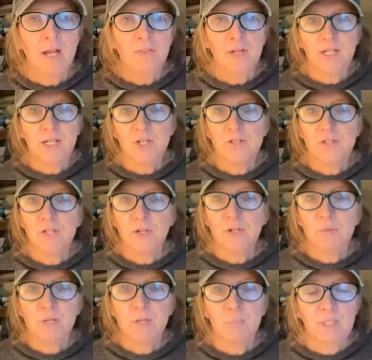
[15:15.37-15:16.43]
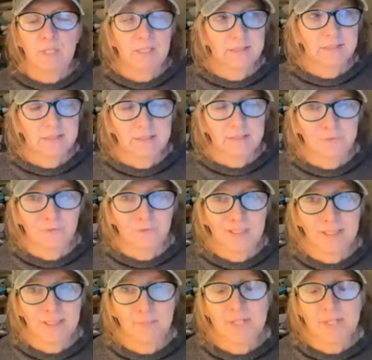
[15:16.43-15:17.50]
Thank you that you want to bring us into
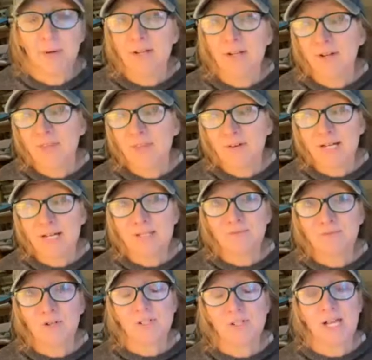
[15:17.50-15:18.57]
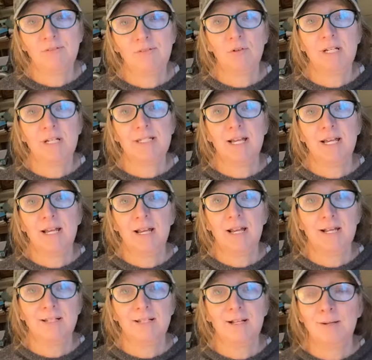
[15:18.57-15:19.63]
freedom. So anyway, there it is, folks. Have a great day.
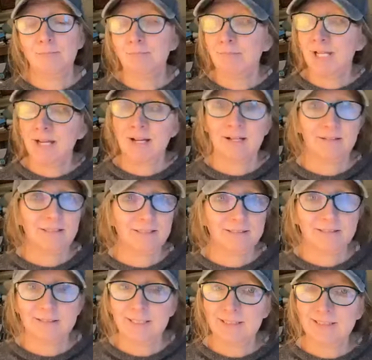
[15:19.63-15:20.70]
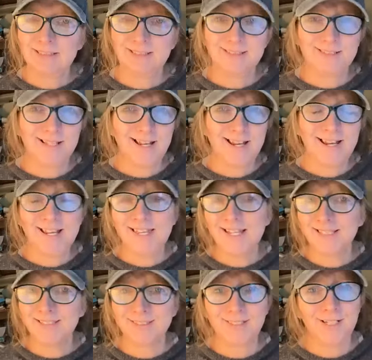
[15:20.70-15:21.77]
And let's slay
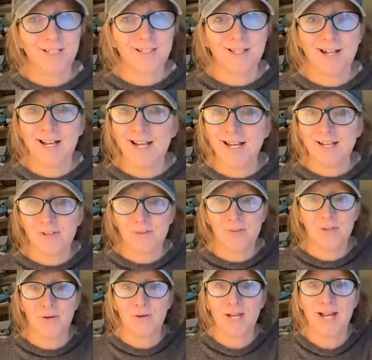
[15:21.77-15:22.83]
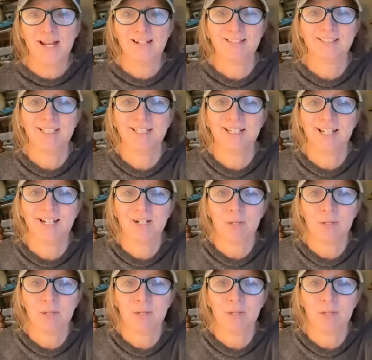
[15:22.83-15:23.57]
this Goliath. Okay. Take care.